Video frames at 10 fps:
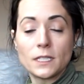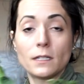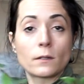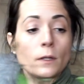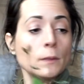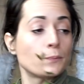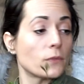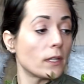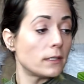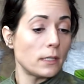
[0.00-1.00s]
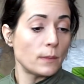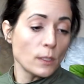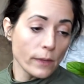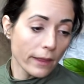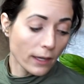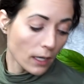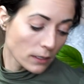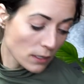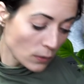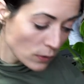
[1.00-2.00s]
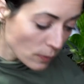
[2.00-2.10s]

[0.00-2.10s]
I don't know, seems to be liking its new